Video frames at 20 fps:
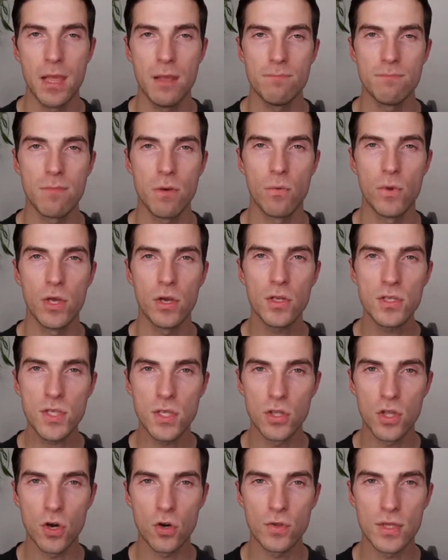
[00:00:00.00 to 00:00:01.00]
but we also
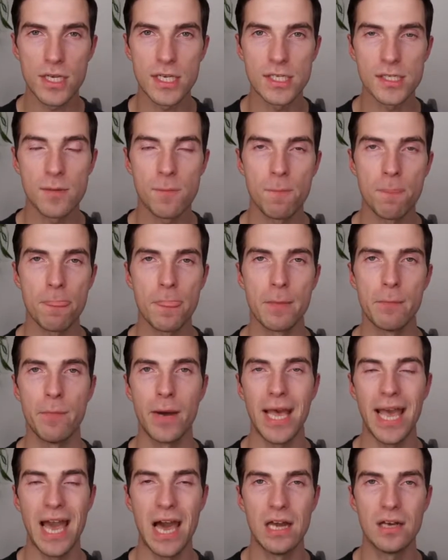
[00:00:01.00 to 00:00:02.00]
know this by
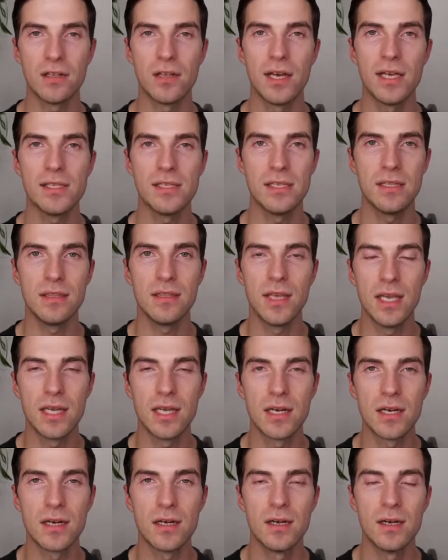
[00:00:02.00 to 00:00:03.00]
analyzing
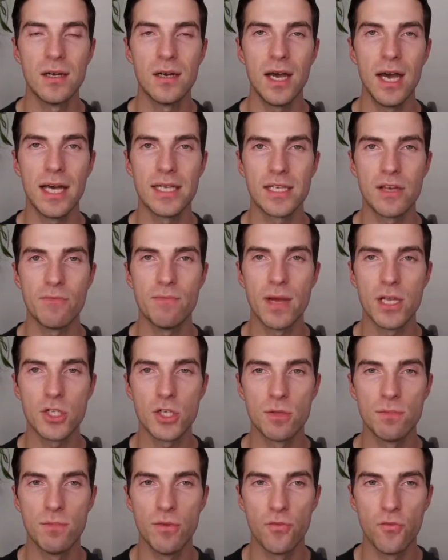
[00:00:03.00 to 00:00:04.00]
data, as I've
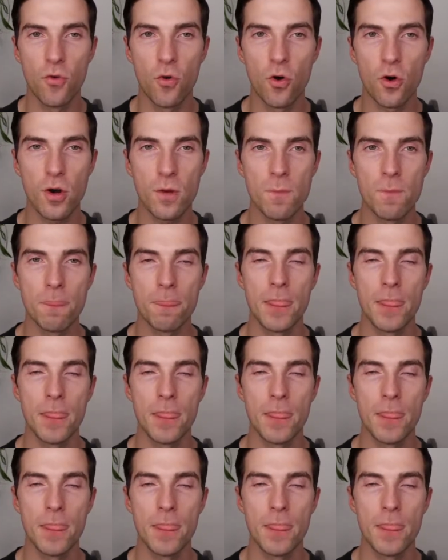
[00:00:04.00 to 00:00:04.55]
mentioned before.